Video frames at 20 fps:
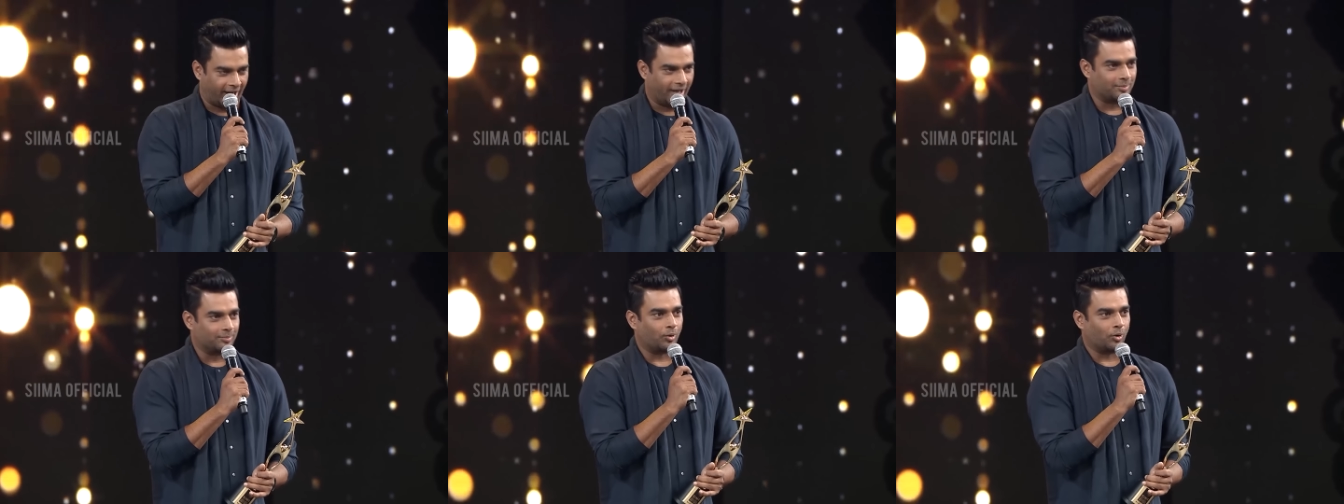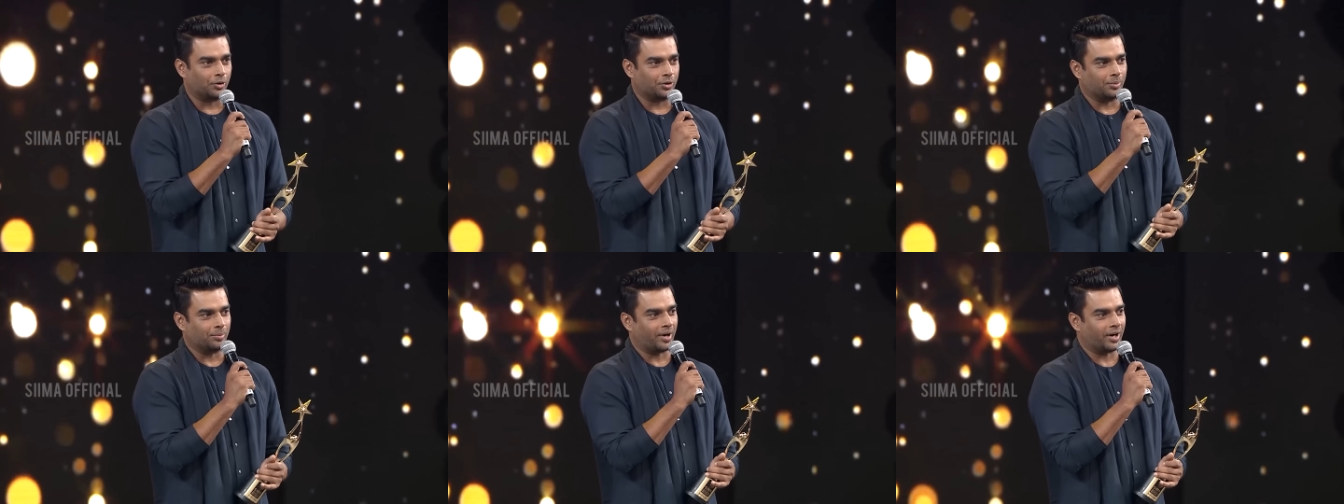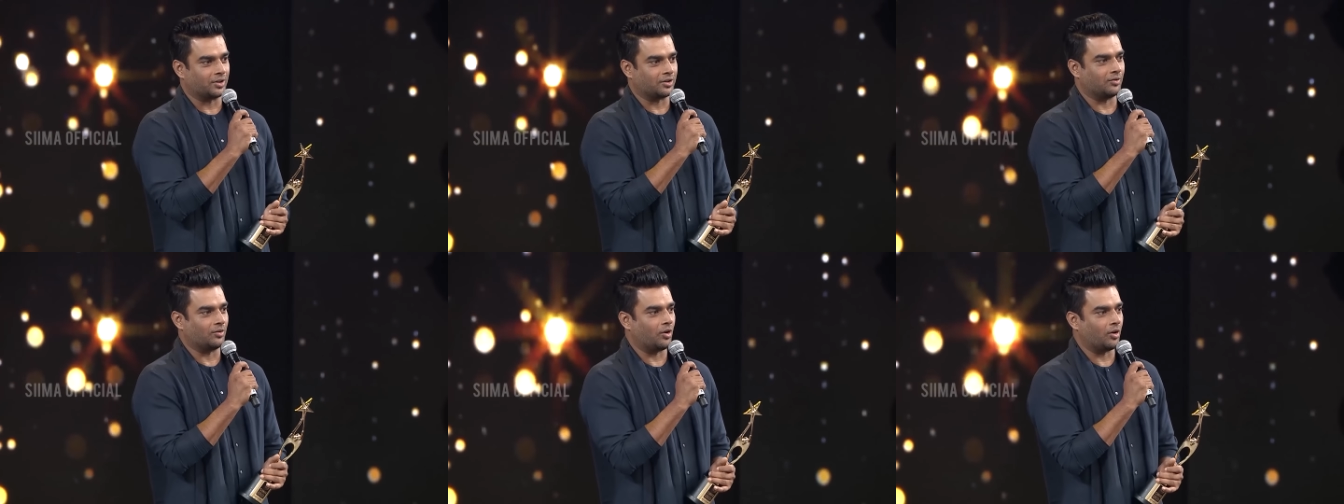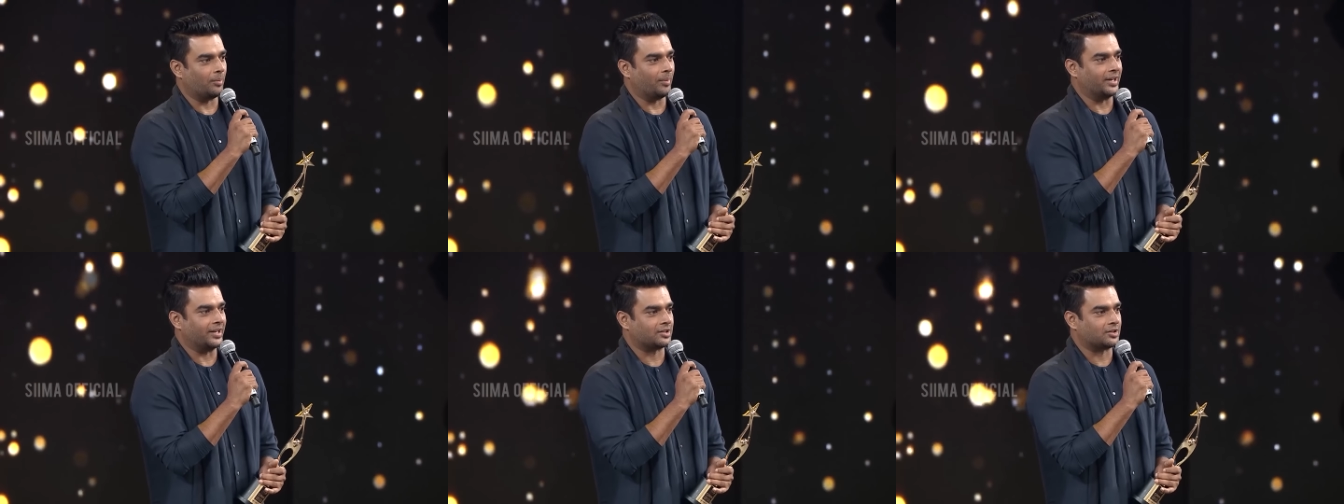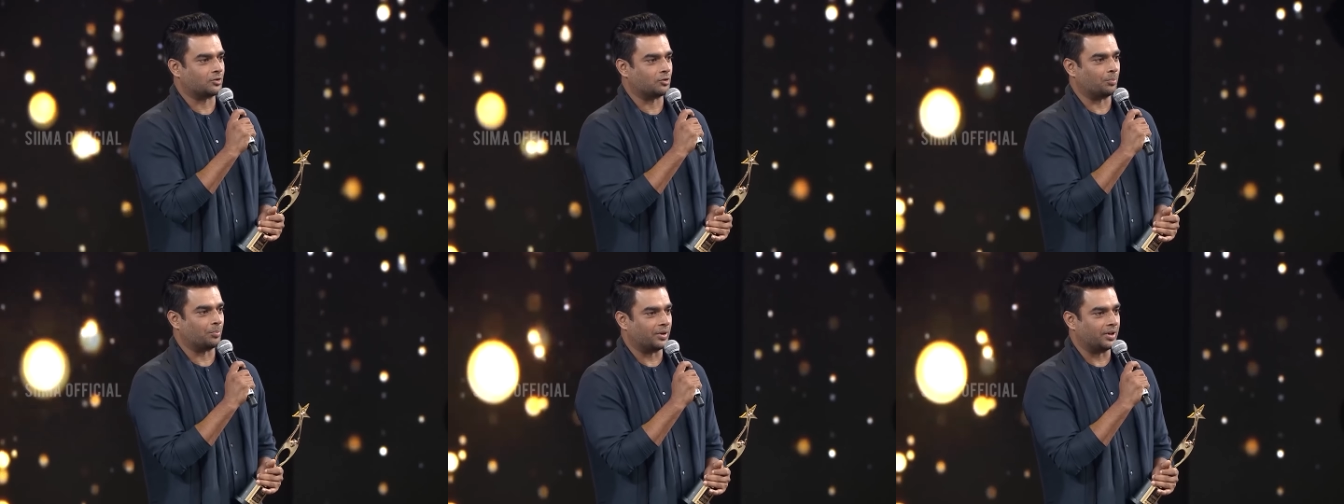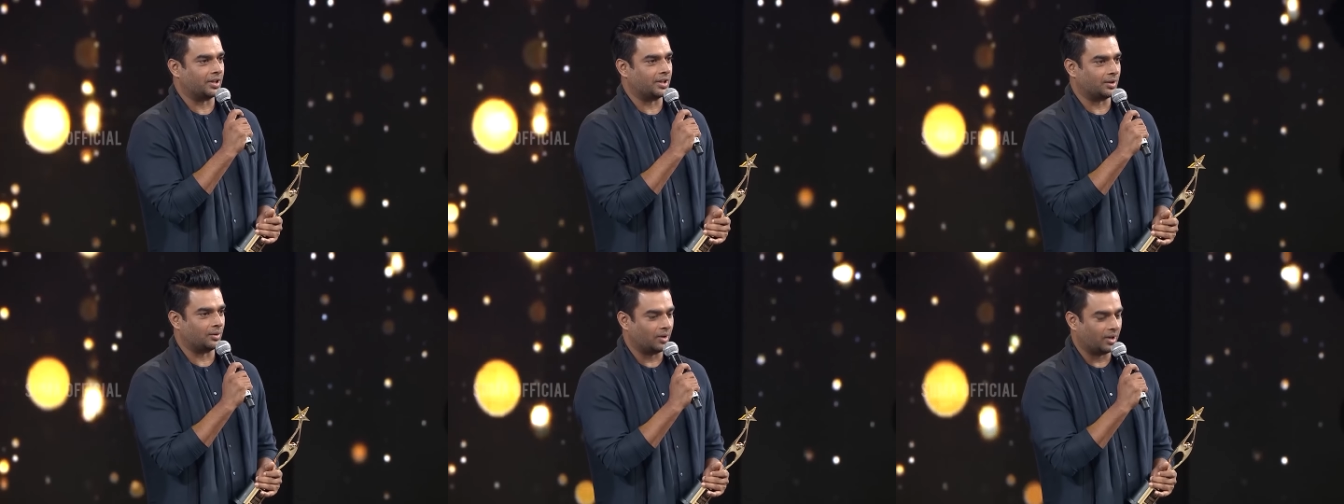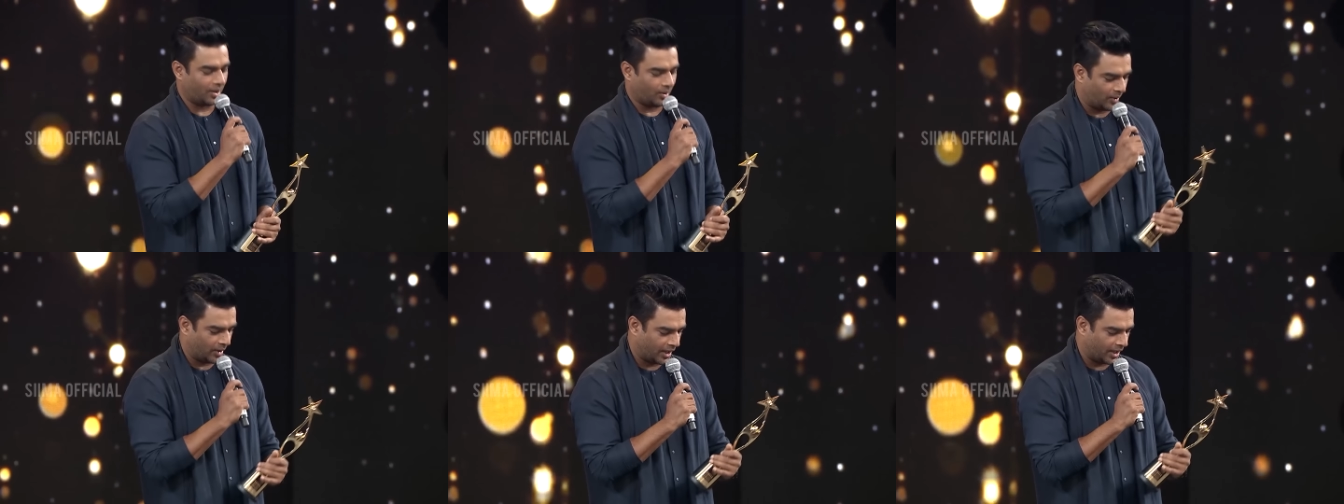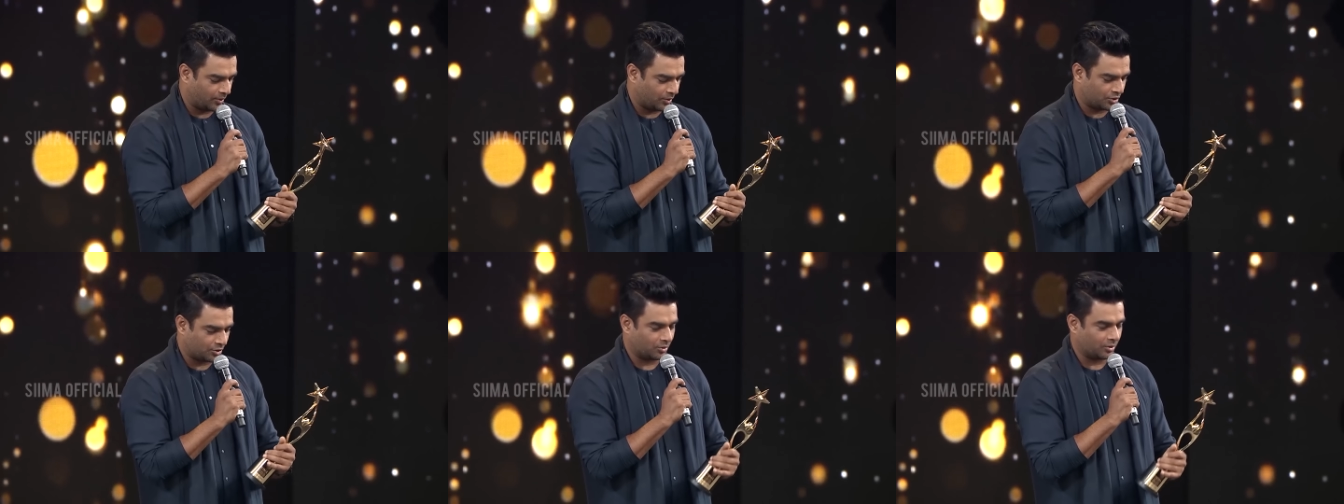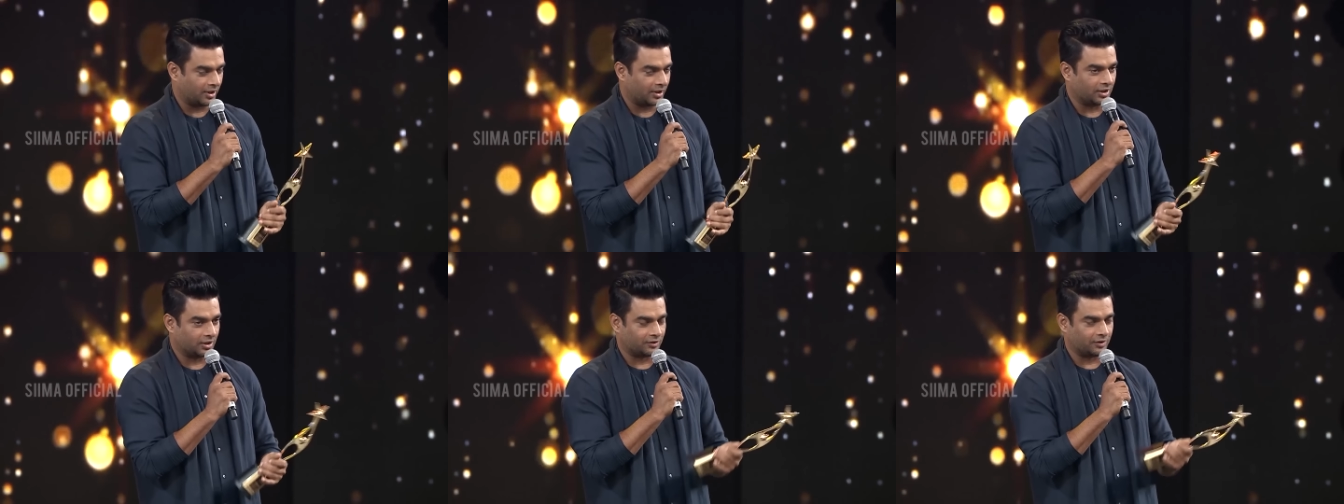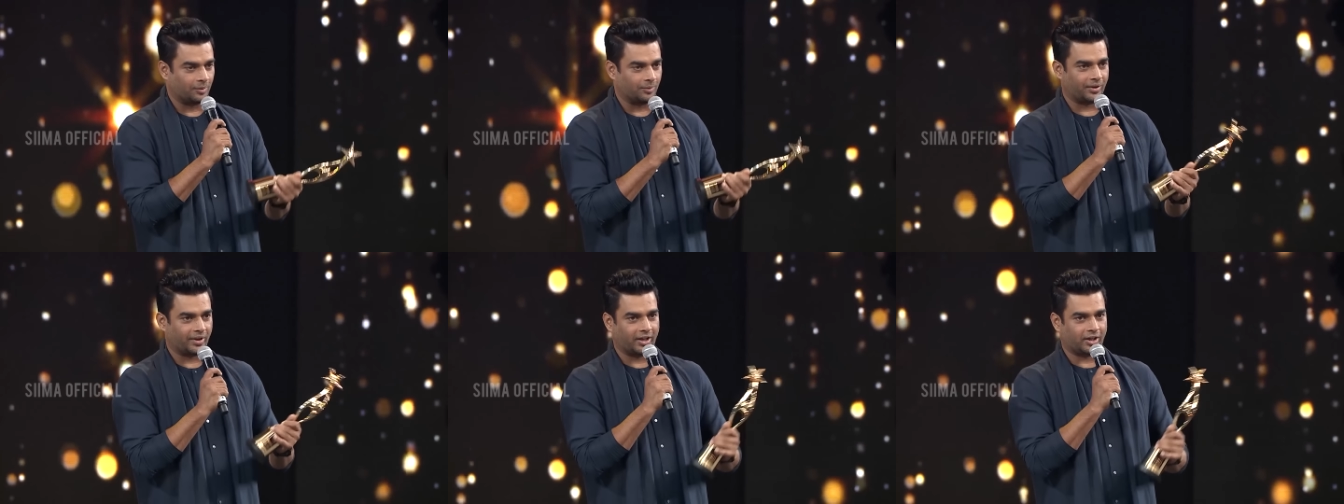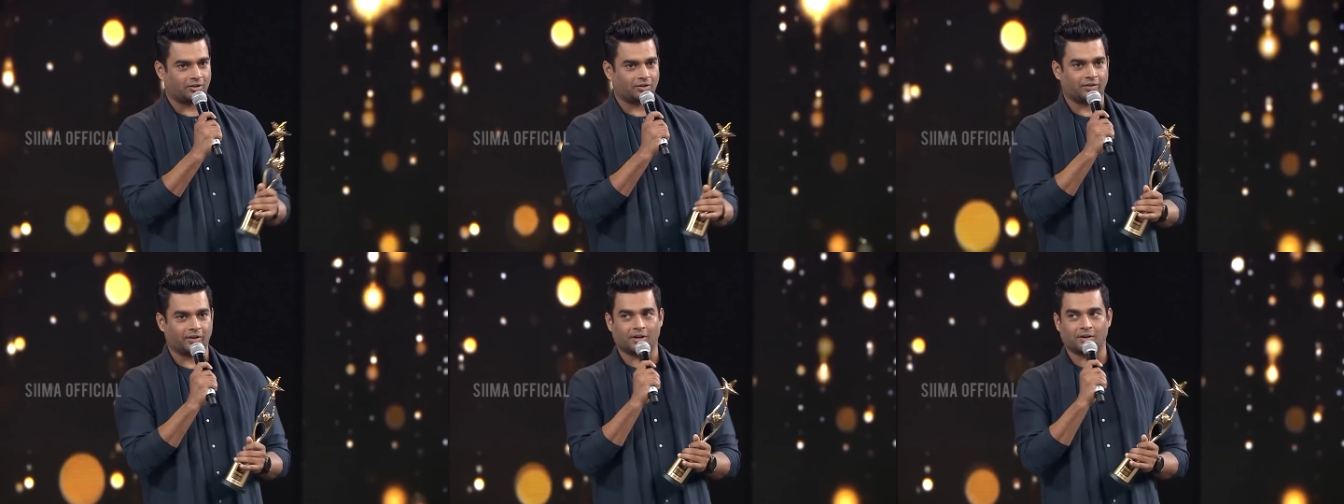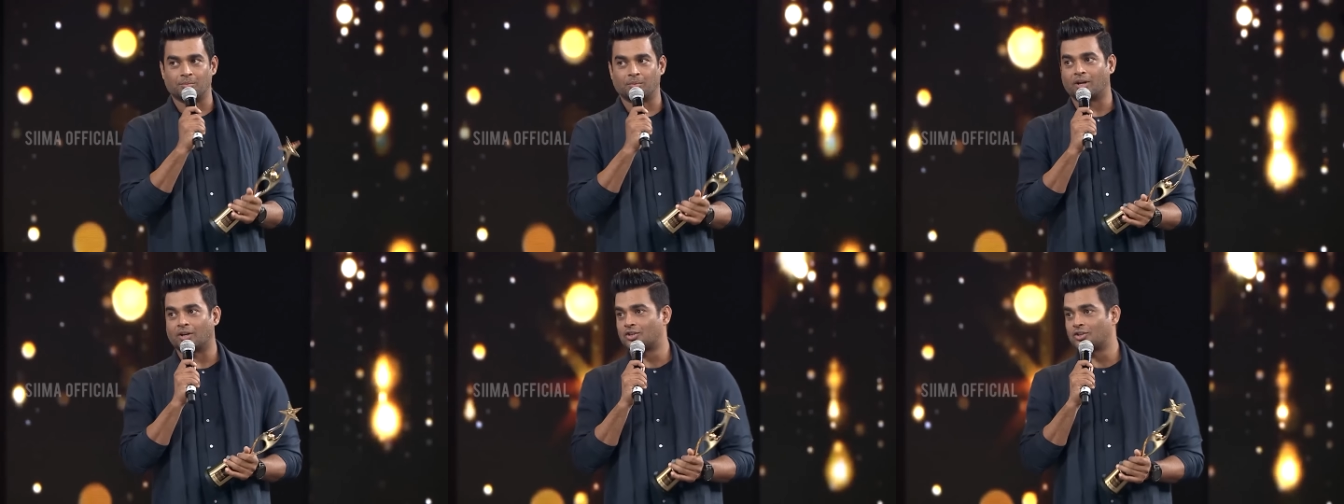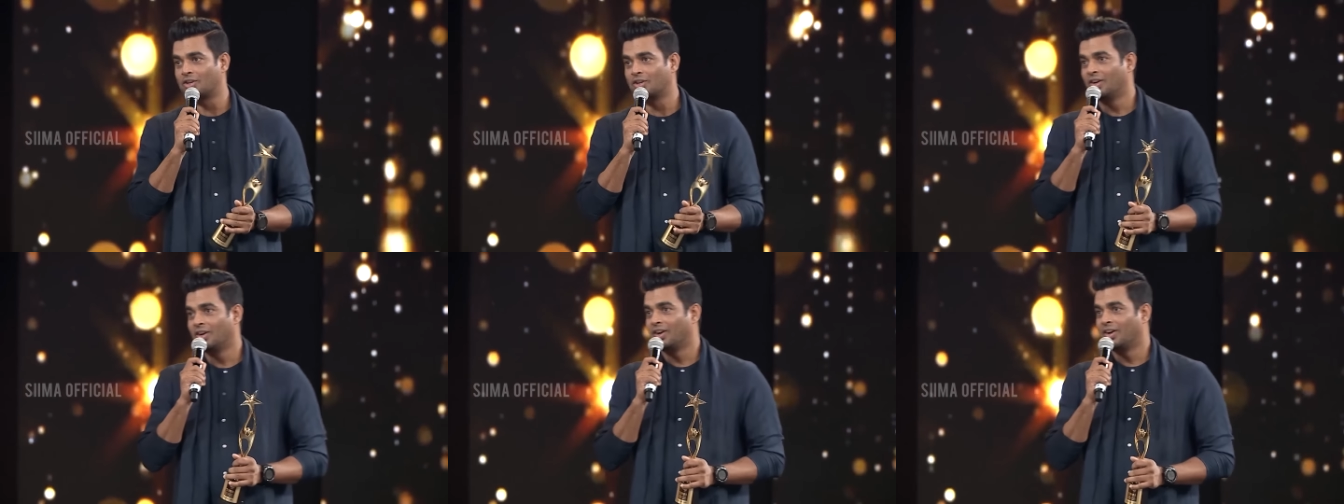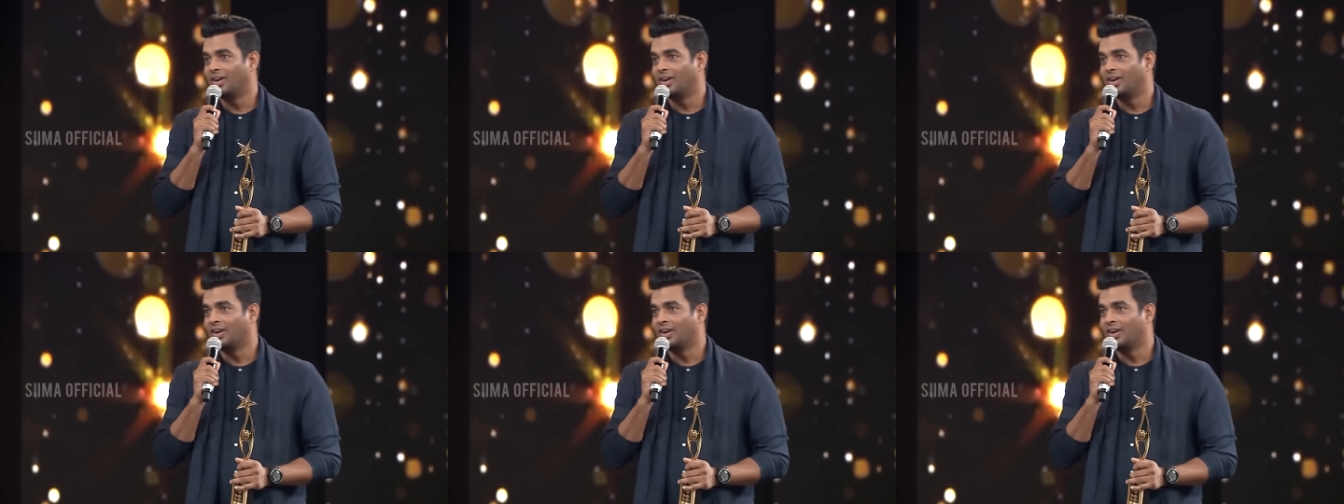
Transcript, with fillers: again, bore the brunt of all my stupidity while I was shooting this film. Thank you very much.